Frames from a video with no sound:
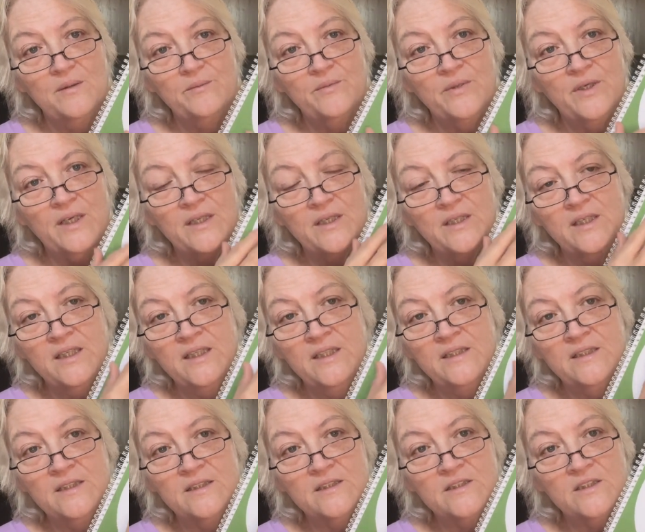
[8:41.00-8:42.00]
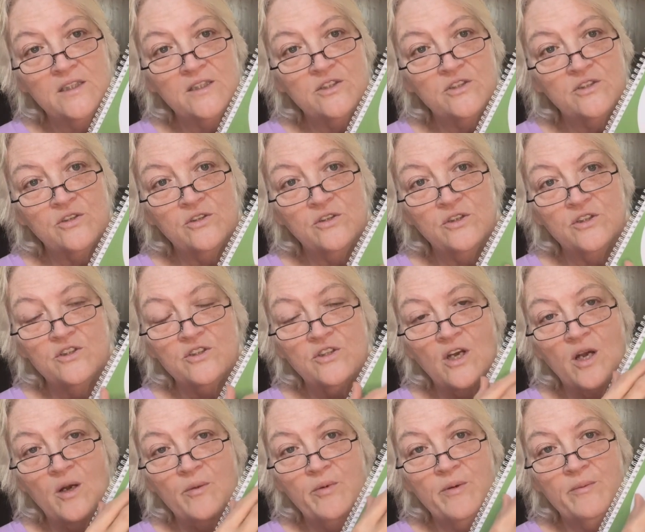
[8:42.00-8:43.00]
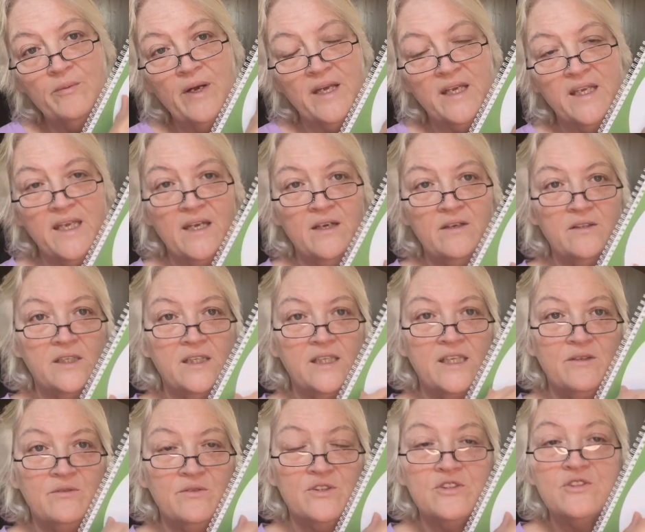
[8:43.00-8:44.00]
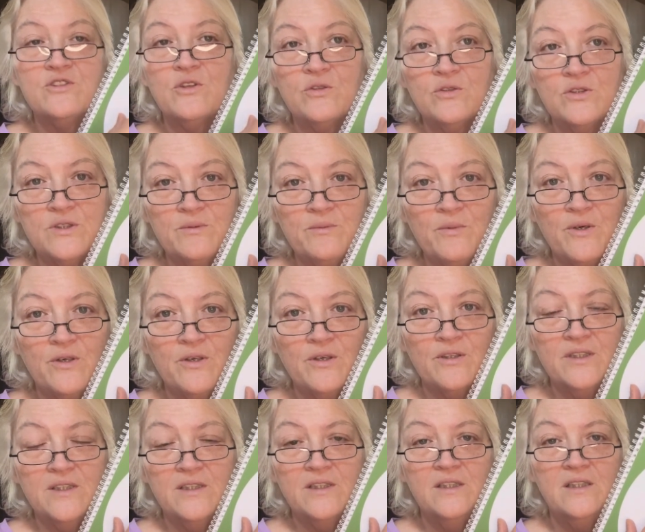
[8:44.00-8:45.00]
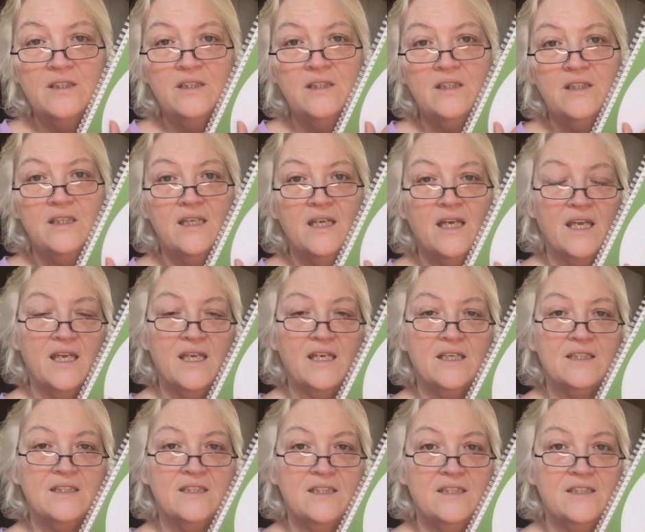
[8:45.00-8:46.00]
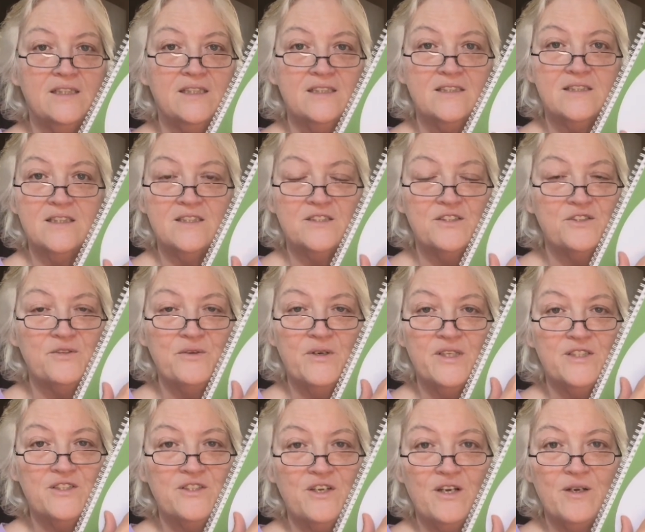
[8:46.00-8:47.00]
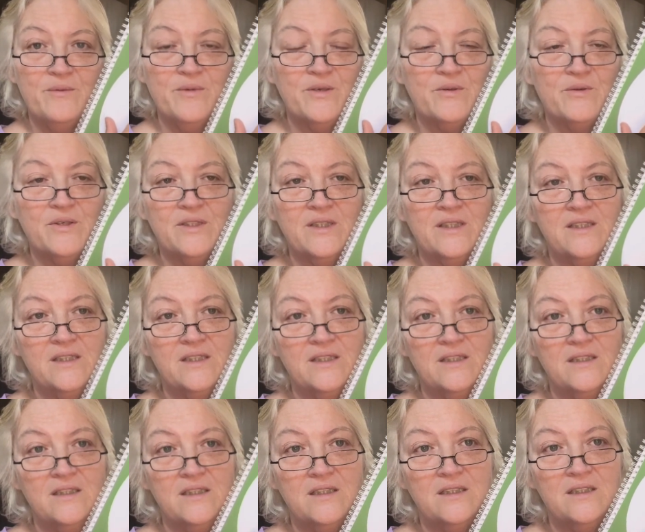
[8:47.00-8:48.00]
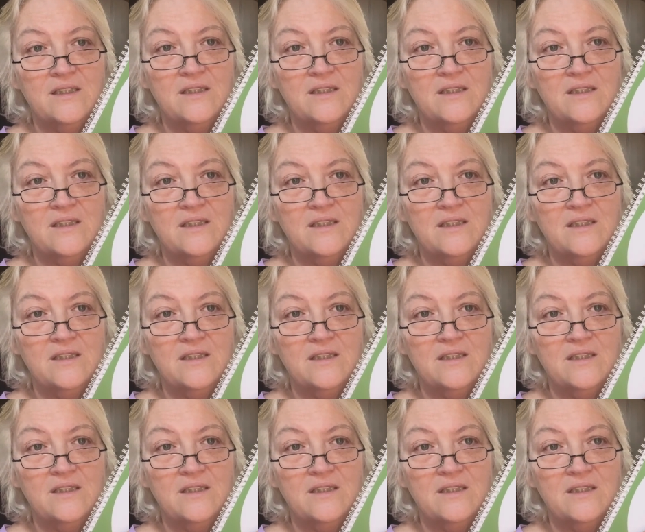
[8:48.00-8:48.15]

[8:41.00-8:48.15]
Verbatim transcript: But he did such a good job on my accounting. He was so smart, and he did such a great job. He really did.